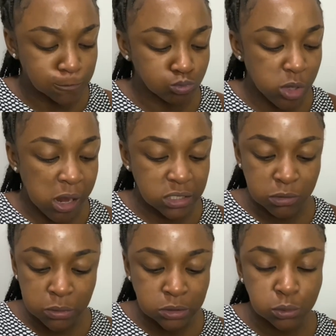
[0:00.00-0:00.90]
And I didn't
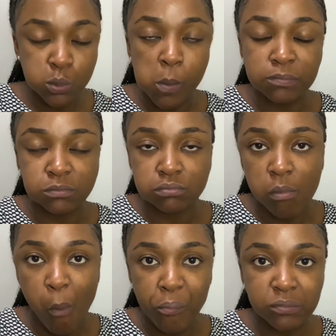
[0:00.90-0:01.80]
want to
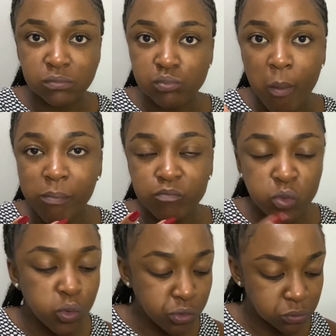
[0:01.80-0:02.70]

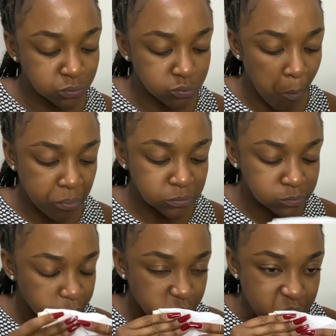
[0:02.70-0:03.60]
do
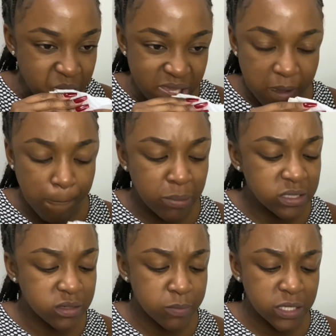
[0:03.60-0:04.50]

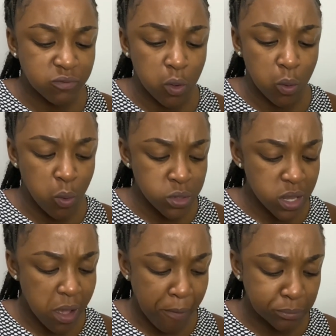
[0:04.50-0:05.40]
basic maths for a whole
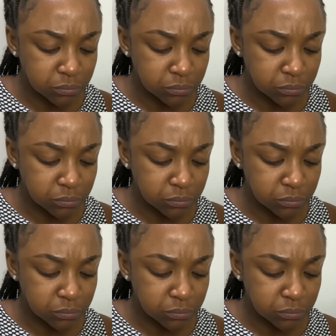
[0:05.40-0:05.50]
year.